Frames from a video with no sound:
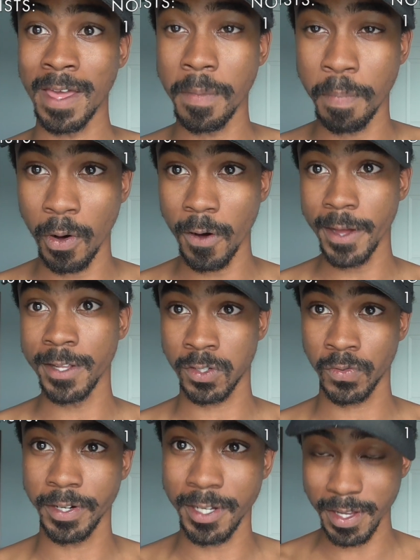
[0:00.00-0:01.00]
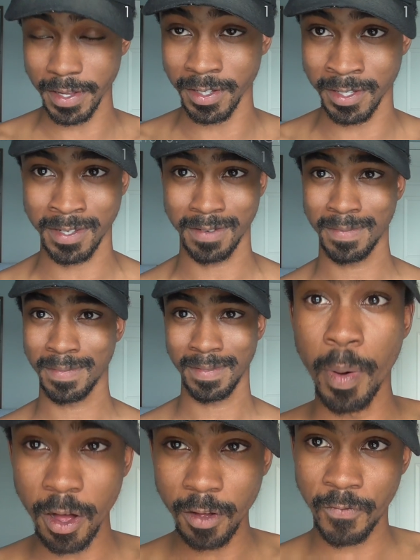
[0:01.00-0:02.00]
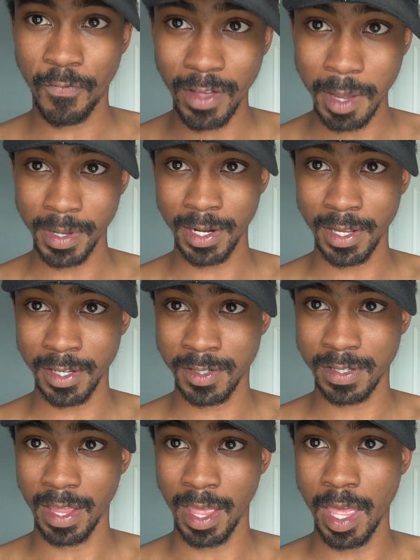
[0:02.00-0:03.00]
get points for this. Both feminists